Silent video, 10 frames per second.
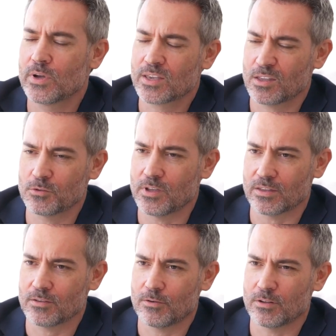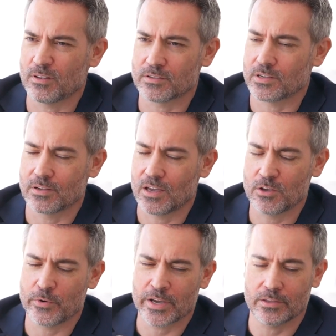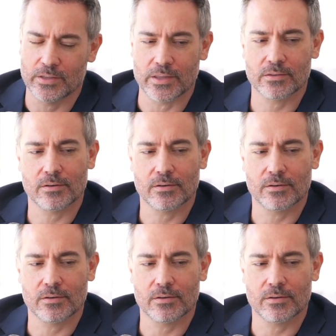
can do that. Honestly, anyone can do that.